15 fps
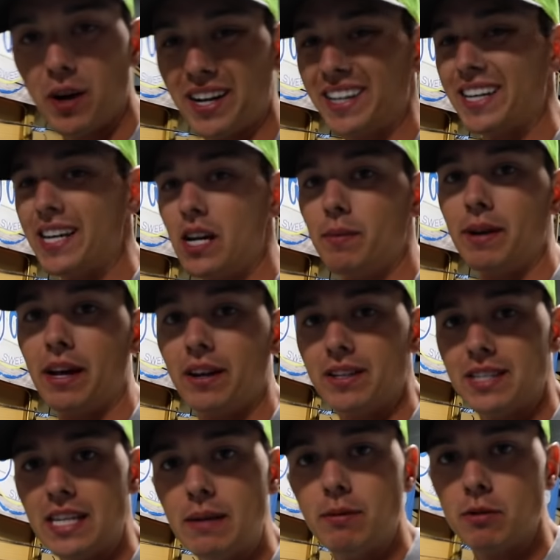so I can get them down
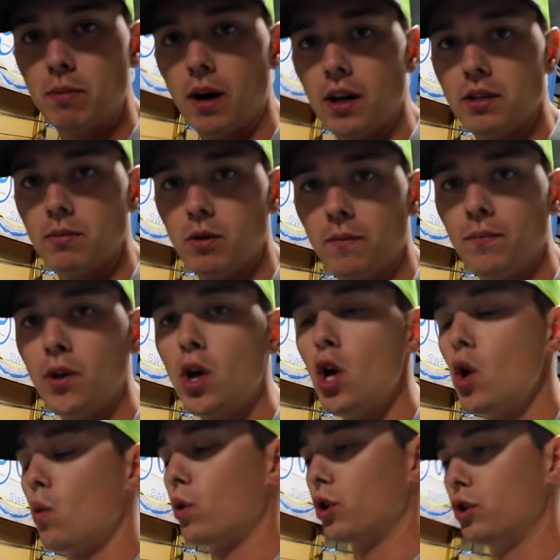as deep as possible.
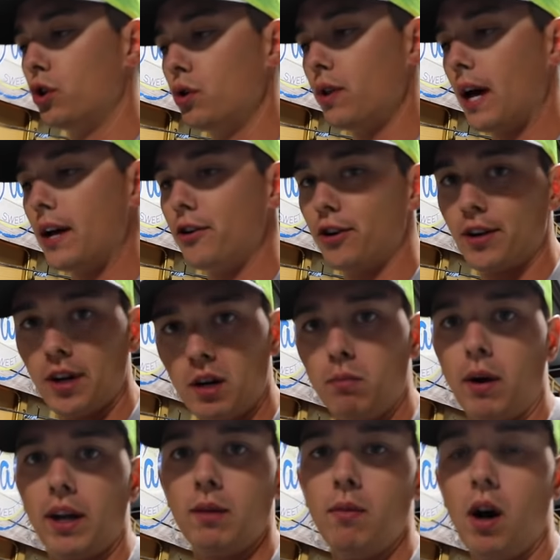When you do that, you're gonna
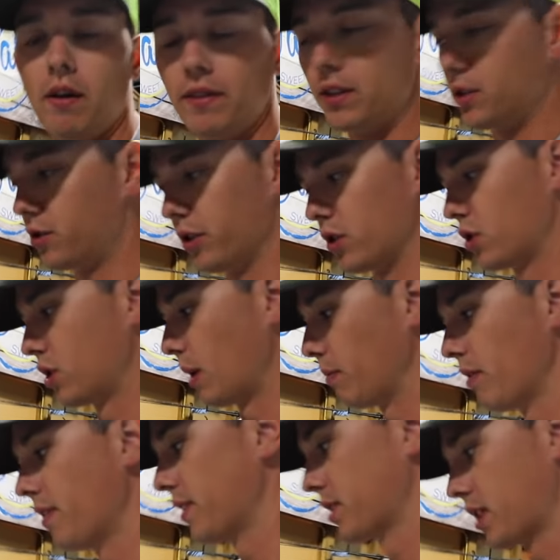break them off. It's just
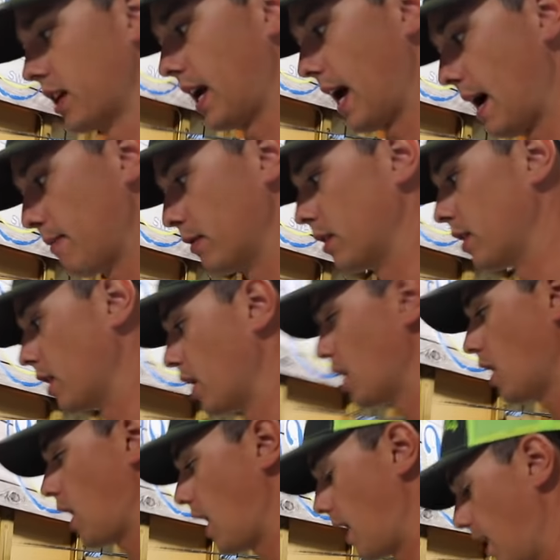something that's gonna happen.
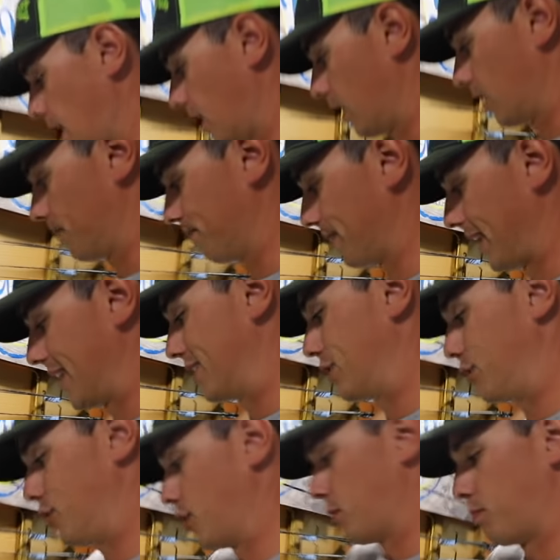Um,
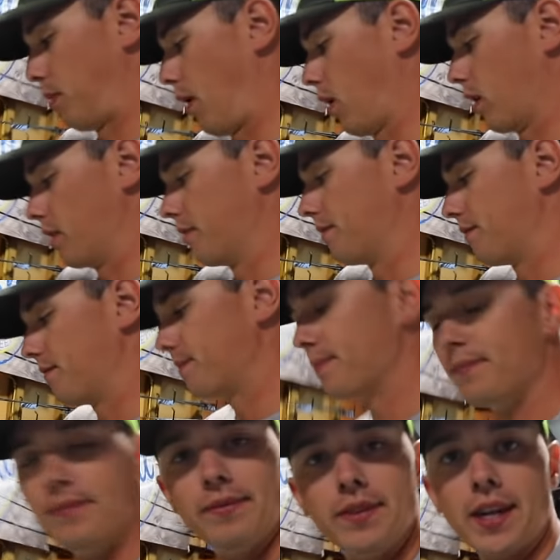it's just part of
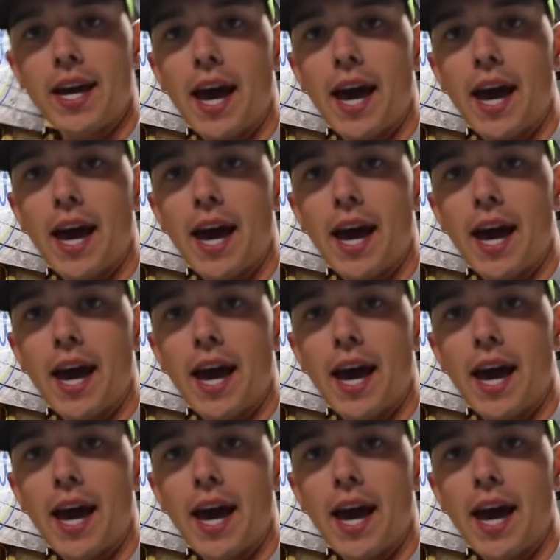the